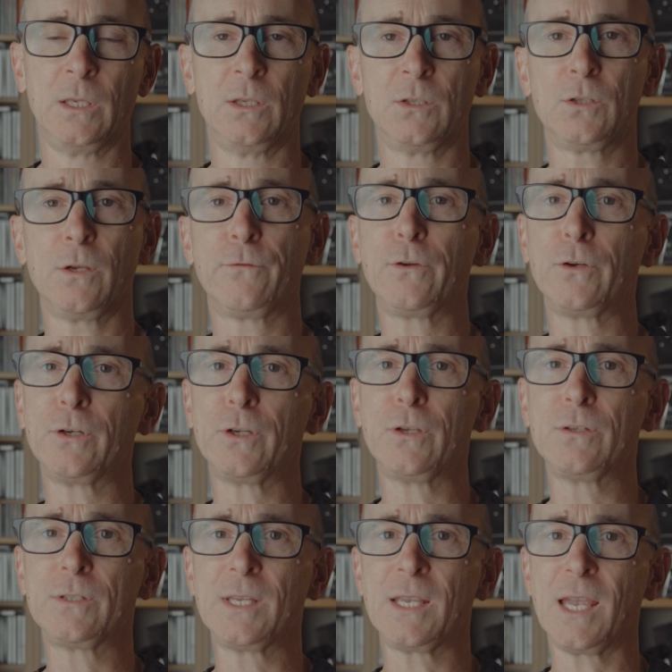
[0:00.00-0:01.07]
So if you're
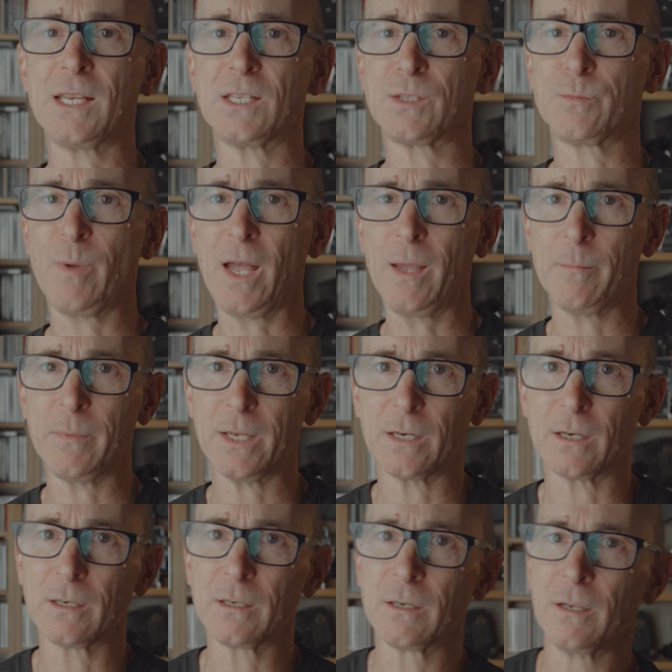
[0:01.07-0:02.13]
using a spot
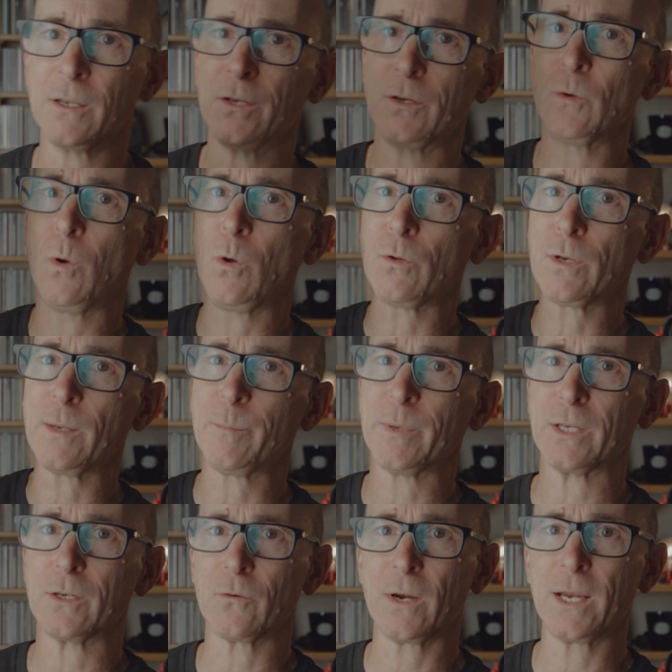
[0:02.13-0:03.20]
meter, you hold up
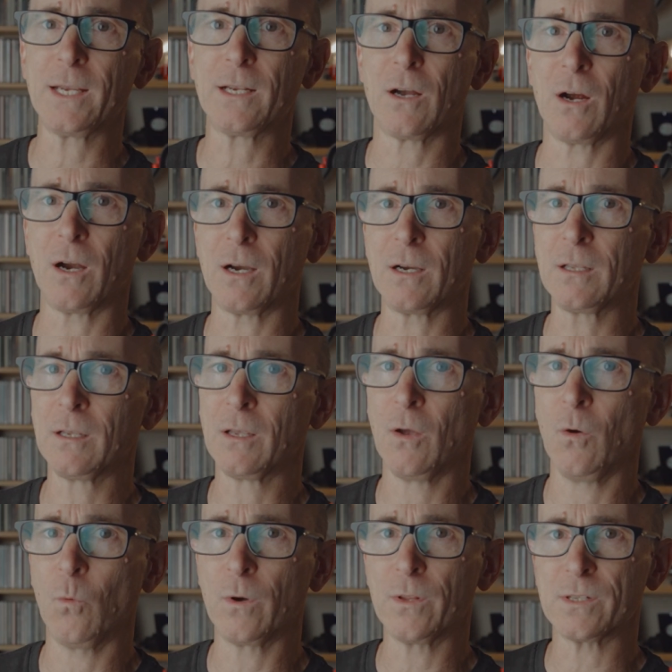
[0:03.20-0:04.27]
a gray card
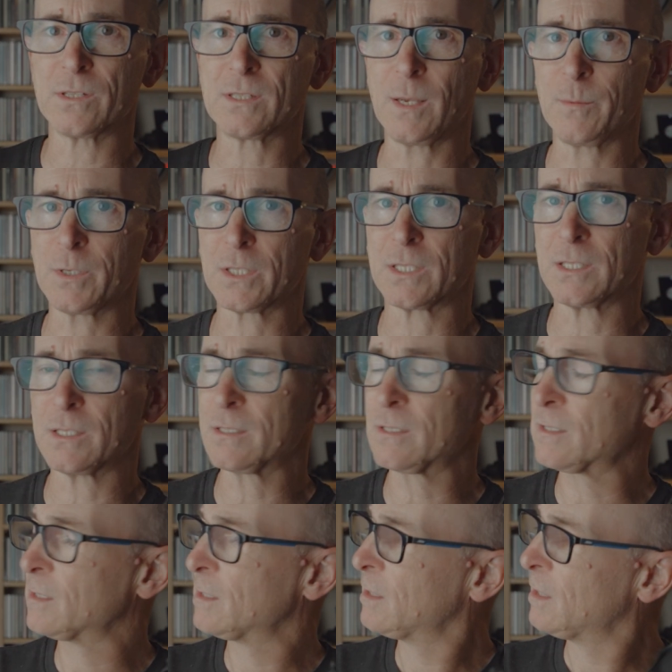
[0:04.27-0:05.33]
where the subject is,